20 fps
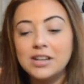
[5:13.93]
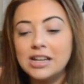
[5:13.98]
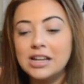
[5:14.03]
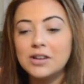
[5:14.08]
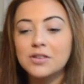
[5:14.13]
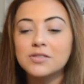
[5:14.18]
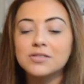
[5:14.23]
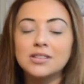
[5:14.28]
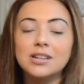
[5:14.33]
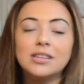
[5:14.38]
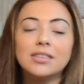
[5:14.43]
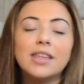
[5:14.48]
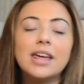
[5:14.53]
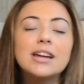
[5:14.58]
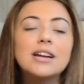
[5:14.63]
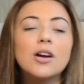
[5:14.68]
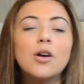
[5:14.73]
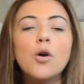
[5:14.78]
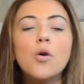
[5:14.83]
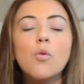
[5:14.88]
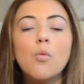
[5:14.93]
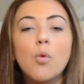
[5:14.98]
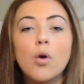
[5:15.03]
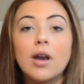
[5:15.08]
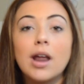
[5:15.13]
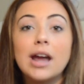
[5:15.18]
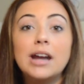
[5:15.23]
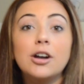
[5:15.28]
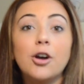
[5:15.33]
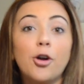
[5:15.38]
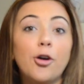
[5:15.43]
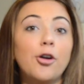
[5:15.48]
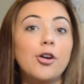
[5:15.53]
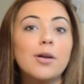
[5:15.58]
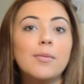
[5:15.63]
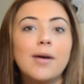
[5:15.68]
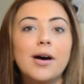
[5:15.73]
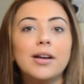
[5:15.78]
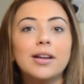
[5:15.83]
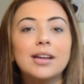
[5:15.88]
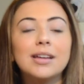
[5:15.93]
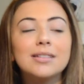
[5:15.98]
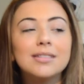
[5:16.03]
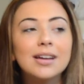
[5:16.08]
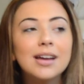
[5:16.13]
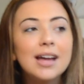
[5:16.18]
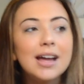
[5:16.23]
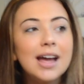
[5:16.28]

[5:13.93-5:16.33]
videos and like what I'd heard about it.